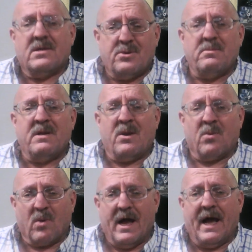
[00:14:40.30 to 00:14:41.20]
Too many
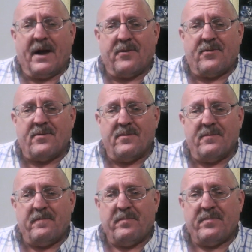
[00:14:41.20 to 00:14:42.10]
wrecks.
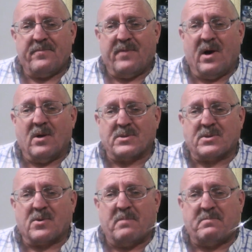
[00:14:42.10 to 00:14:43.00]
Falls,
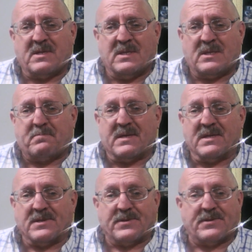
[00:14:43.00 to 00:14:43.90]
trips, and
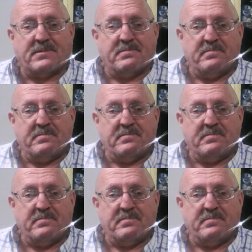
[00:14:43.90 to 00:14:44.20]
spills.